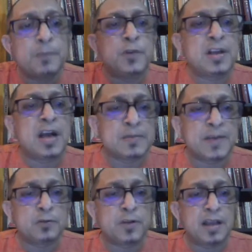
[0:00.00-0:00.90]
Srirampur. He comes
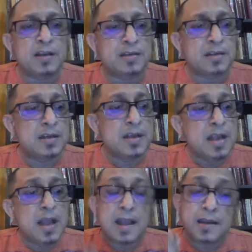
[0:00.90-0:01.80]
back to Calcutta,
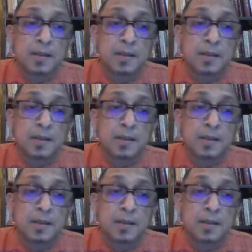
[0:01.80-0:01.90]
and